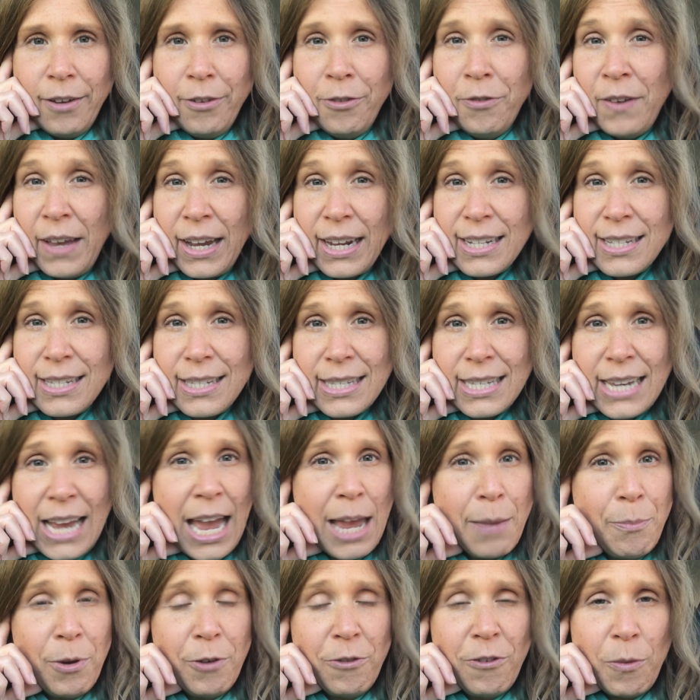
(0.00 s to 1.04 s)
fix
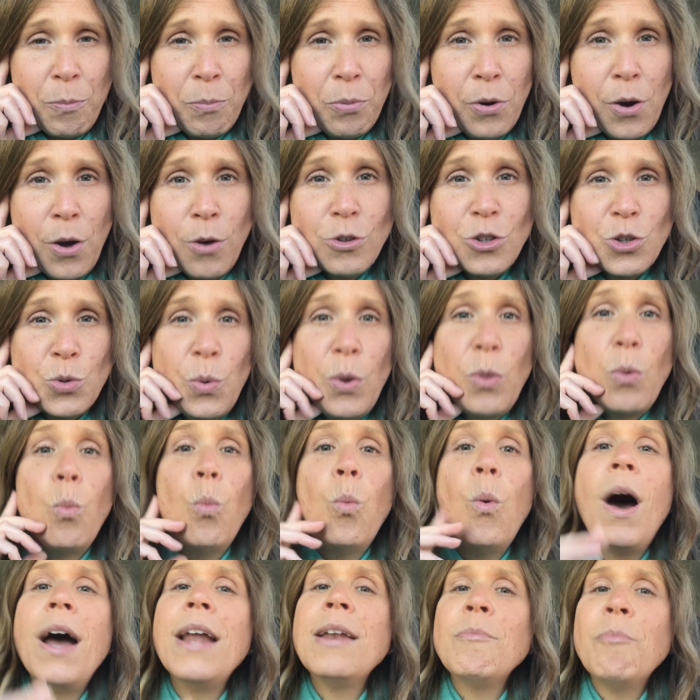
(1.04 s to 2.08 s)
type of approach with
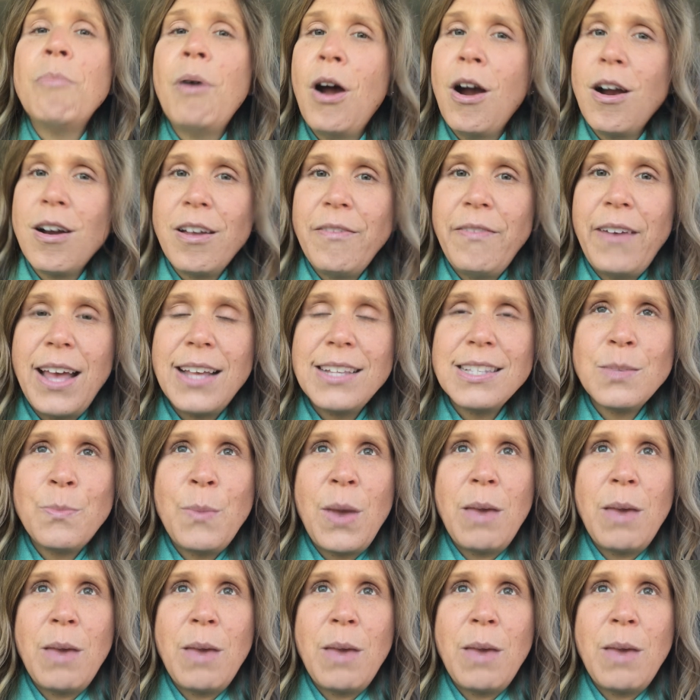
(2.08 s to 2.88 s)
one part of us.